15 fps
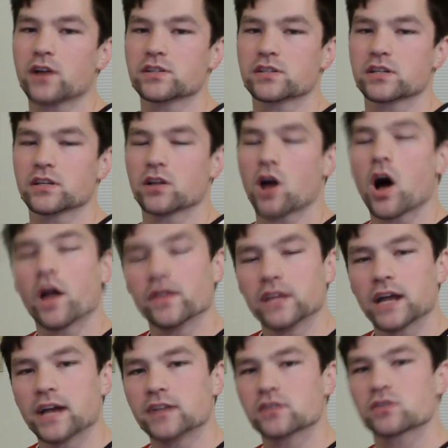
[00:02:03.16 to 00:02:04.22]
it on the
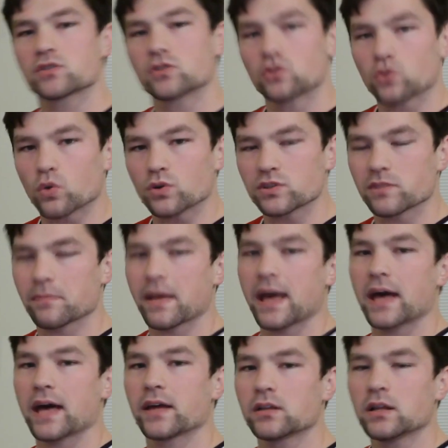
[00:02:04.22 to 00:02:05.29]
ice towards the
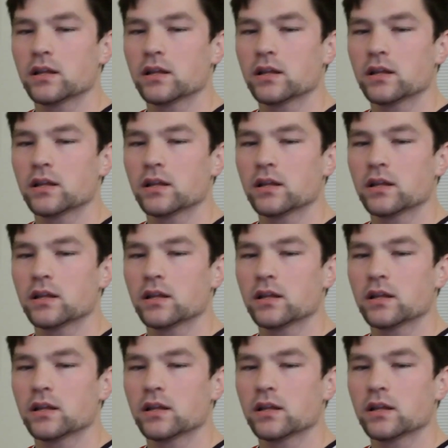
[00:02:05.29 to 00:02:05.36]
pad.